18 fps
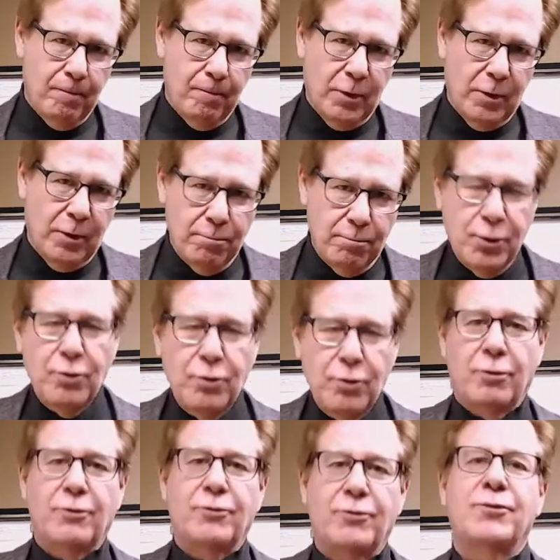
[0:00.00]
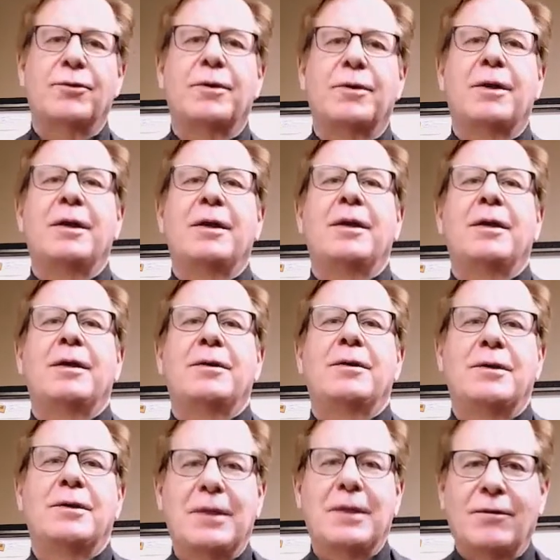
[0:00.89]
computers
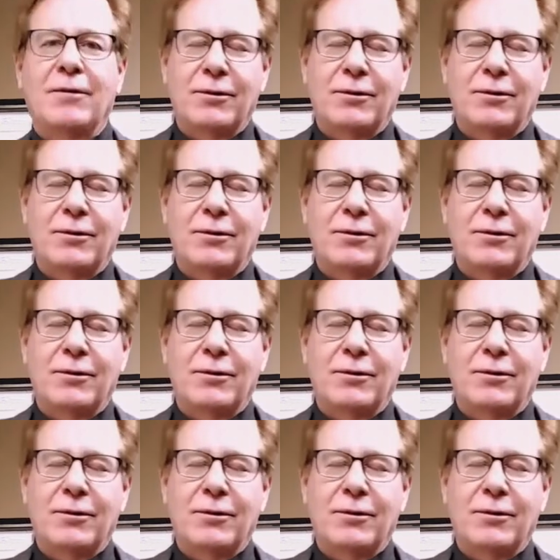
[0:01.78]
to take